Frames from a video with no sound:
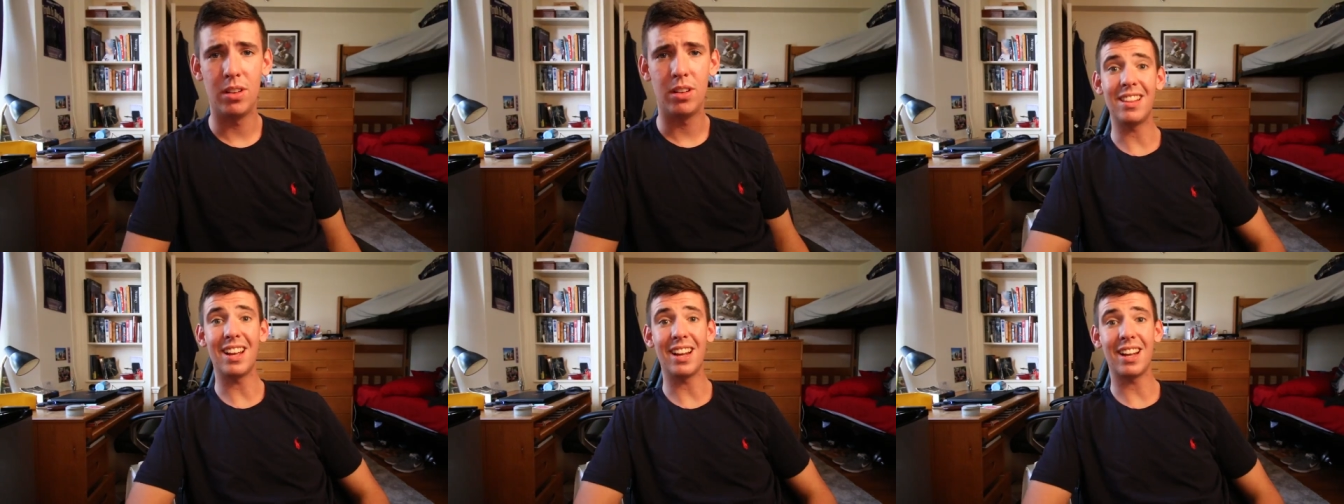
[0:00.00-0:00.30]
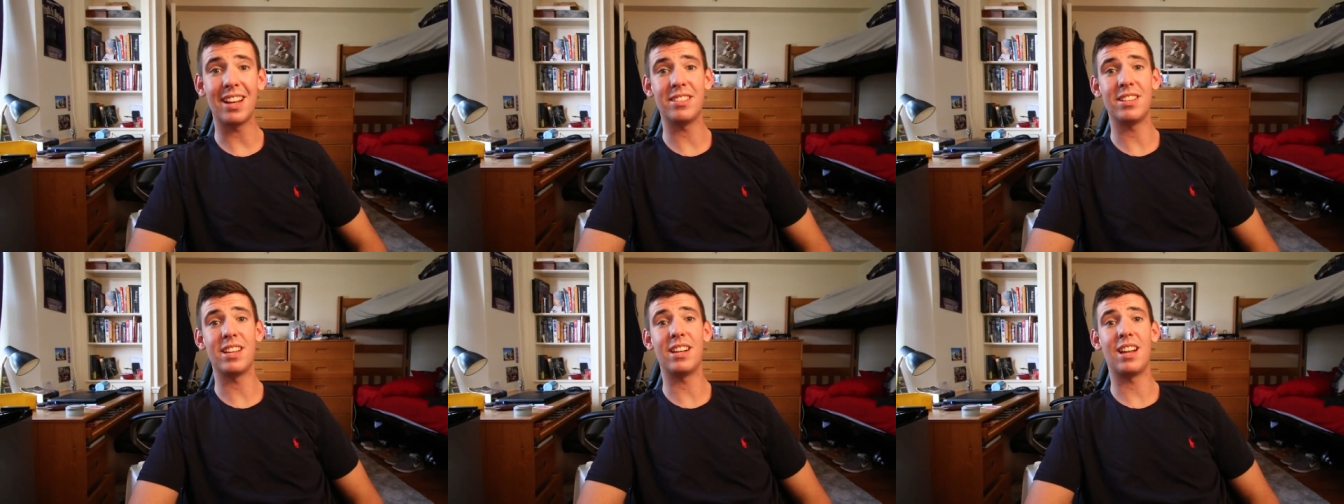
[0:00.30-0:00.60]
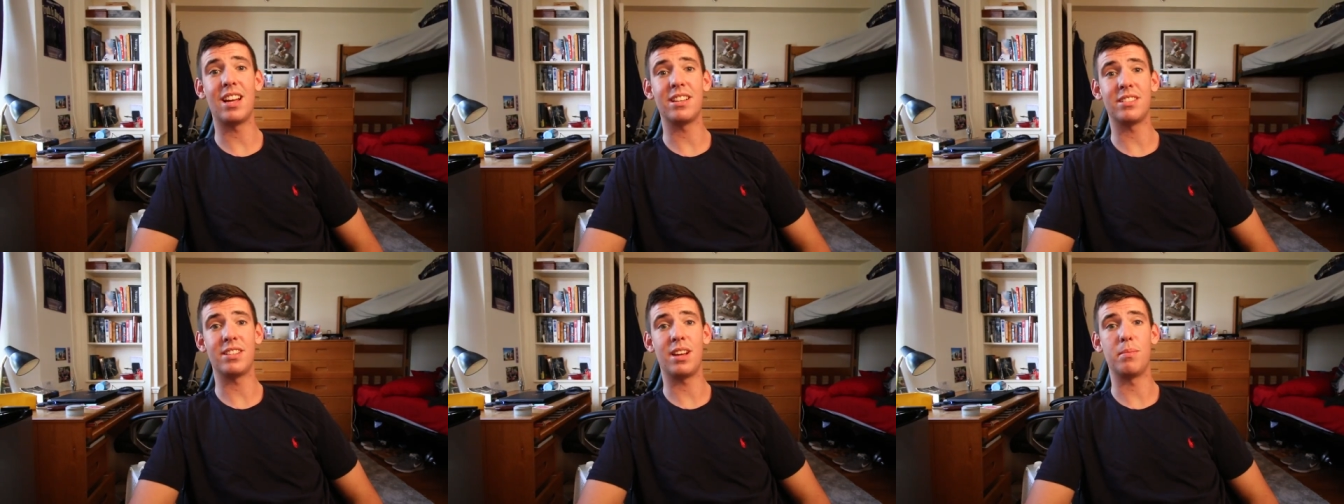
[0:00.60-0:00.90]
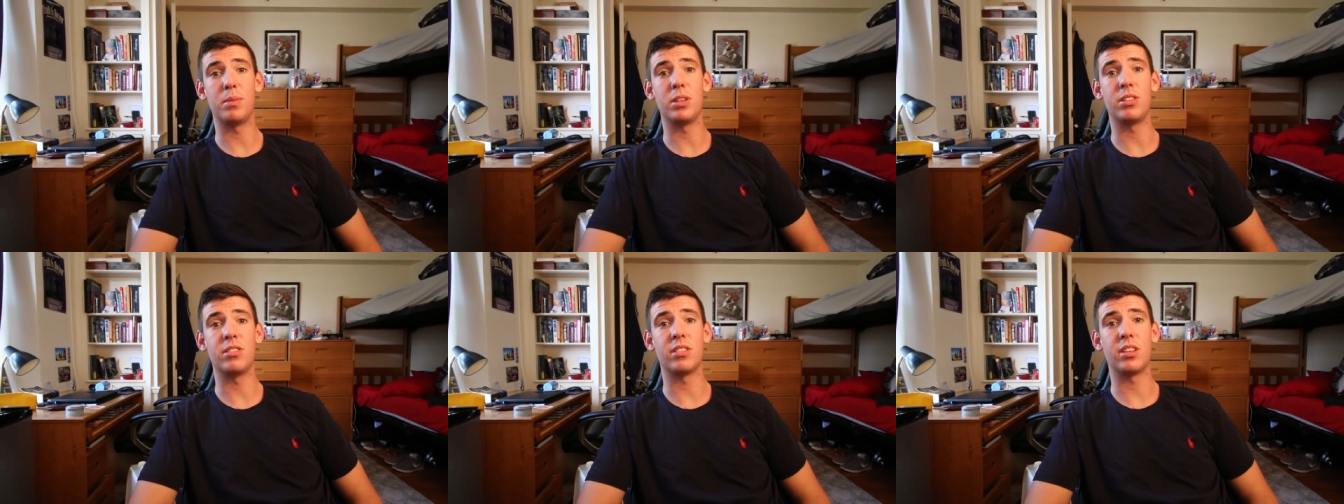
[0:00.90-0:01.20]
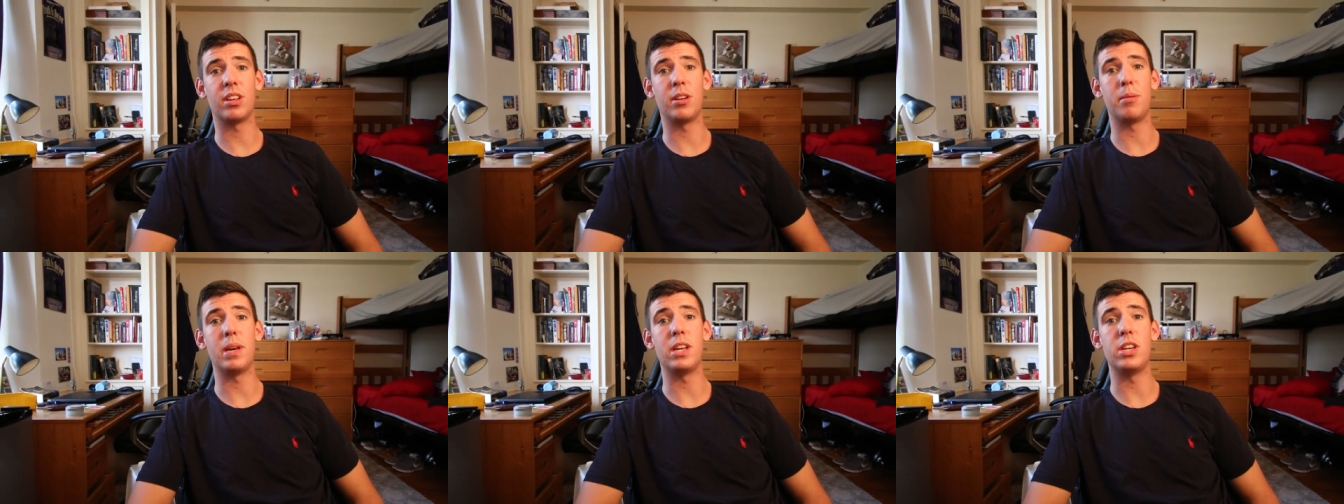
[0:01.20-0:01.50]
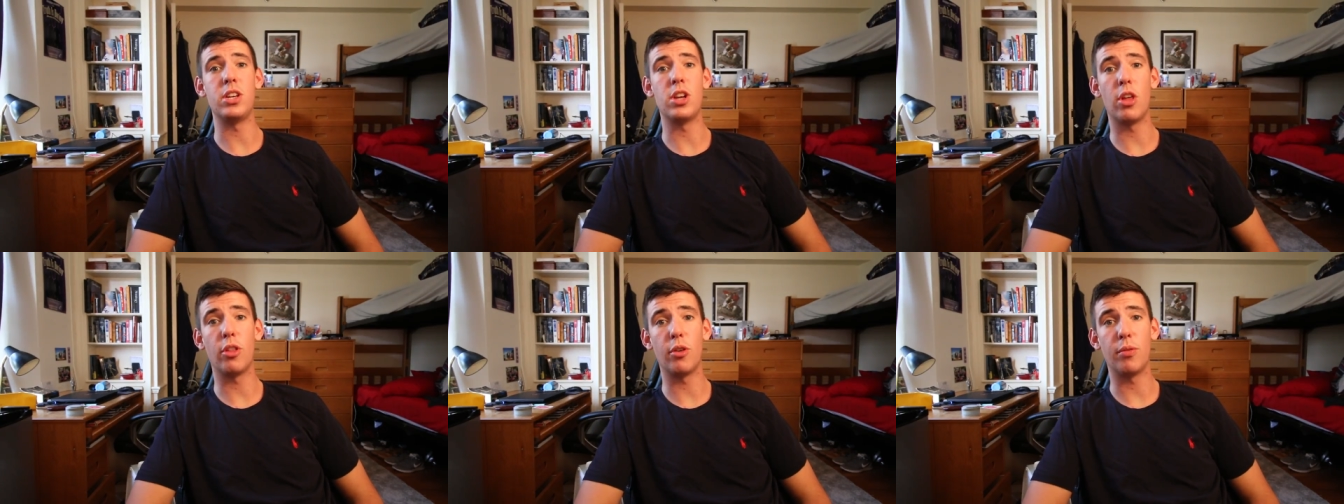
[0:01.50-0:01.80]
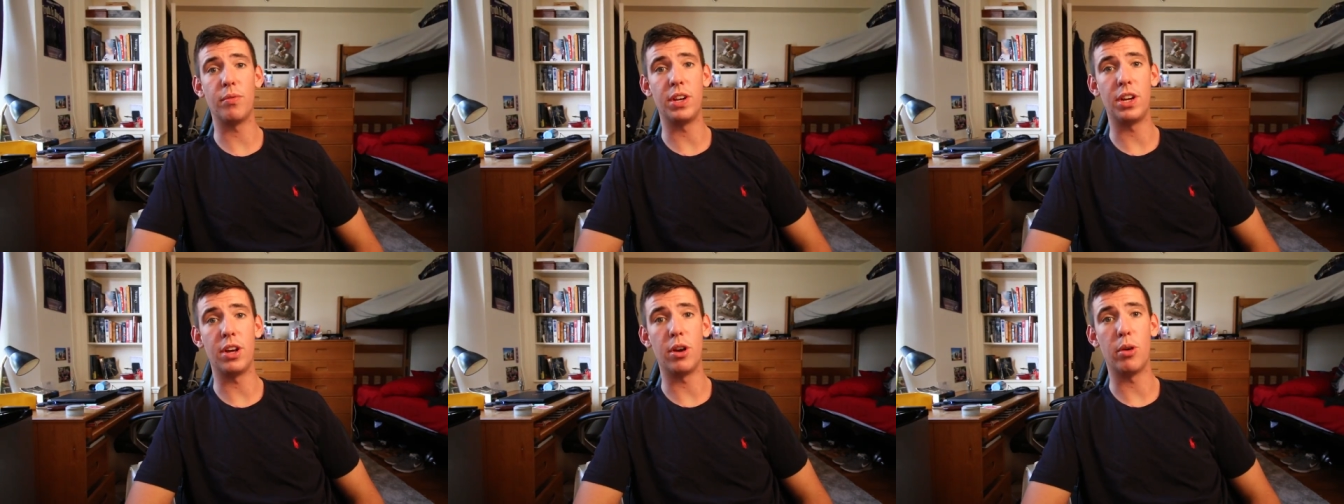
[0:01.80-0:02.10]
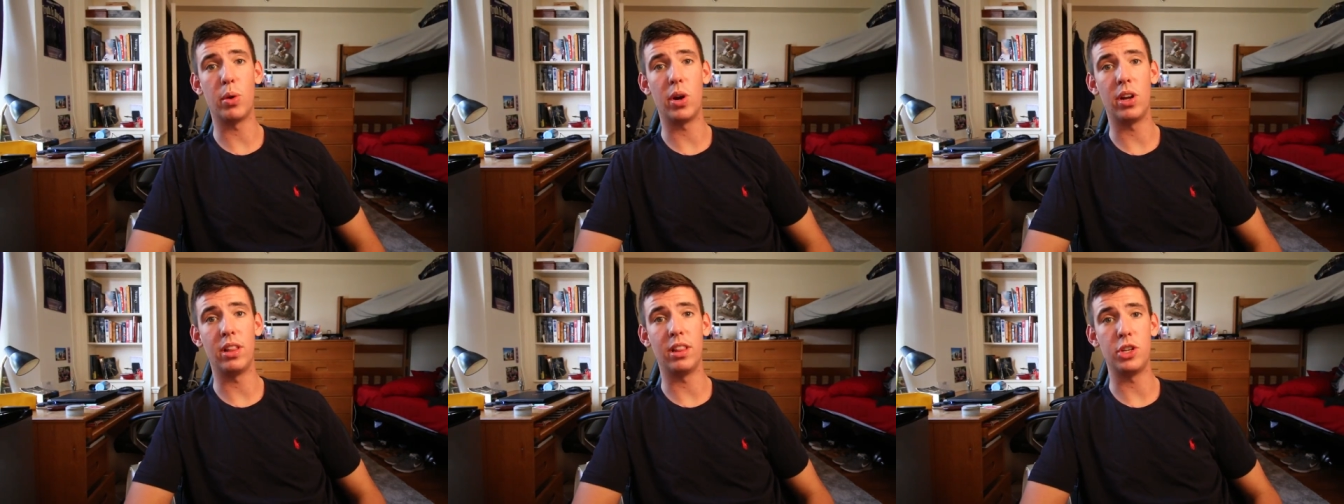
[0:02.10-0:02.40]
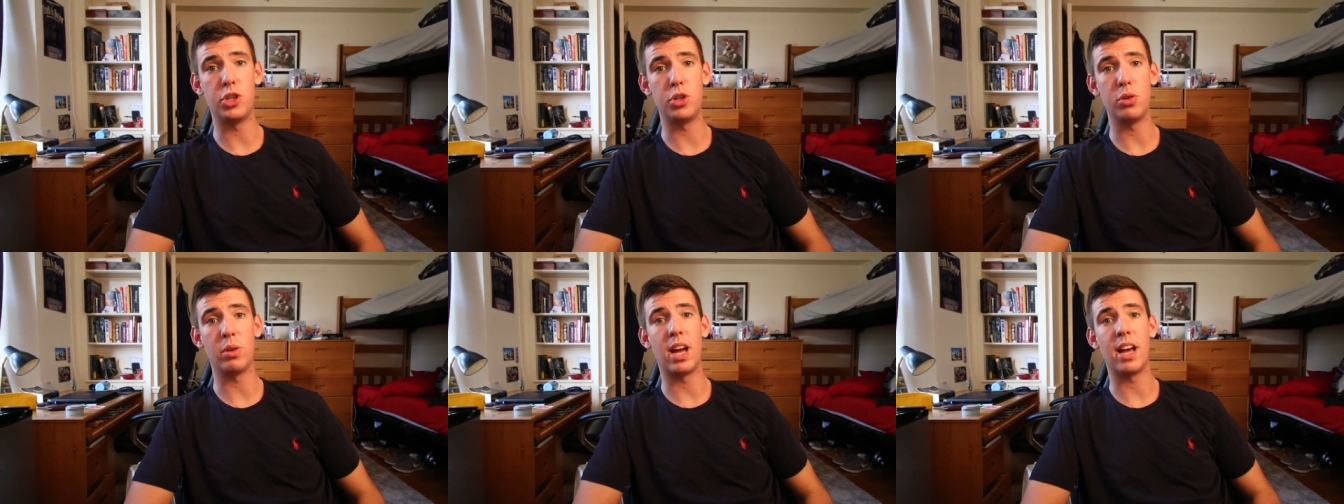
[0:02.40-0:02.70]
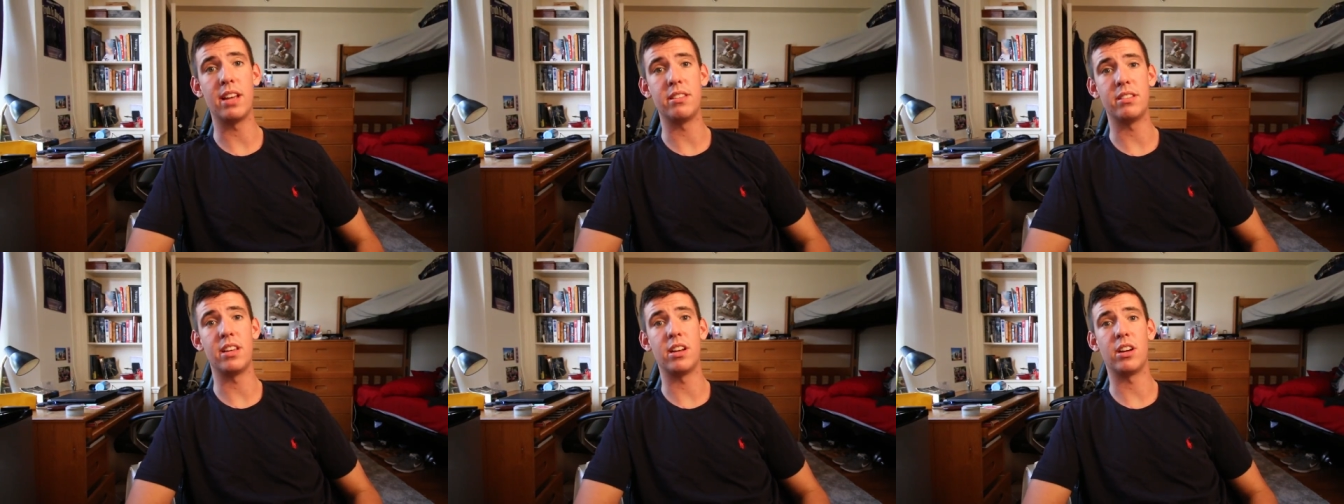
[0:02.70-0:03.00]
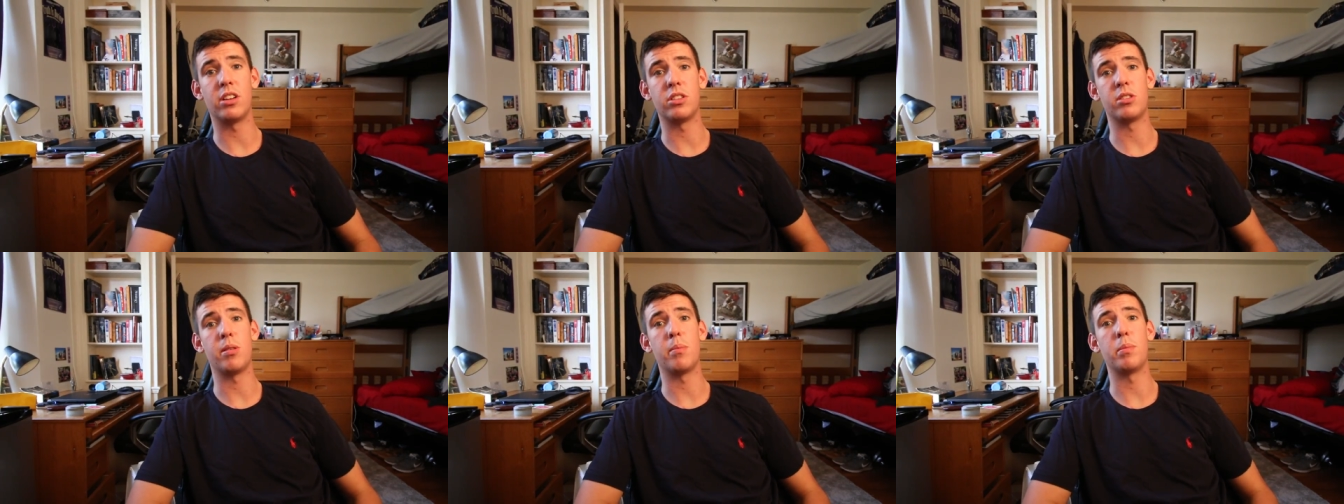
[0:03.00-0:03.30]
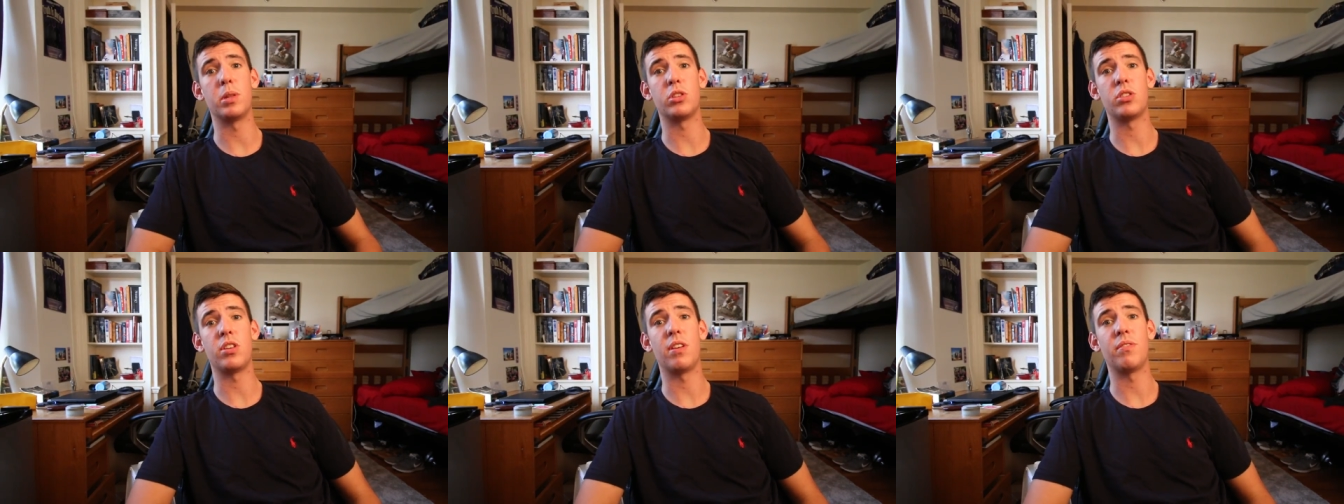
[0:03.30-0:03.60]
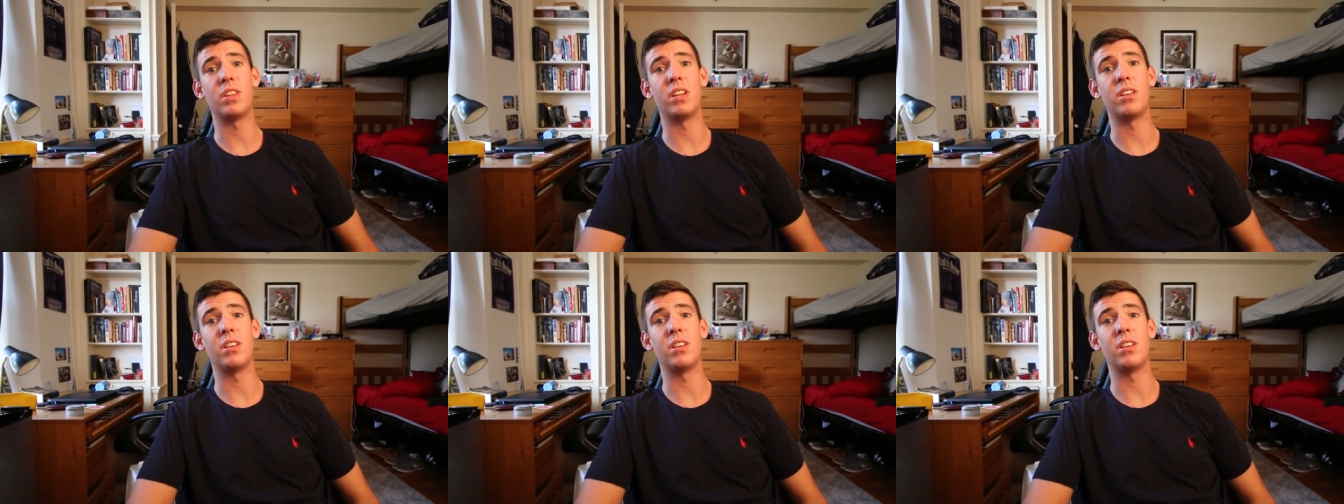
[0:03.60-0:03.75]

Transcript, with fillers: Like I said last time, this is gonna be another video where I let you guys in on some of the stuff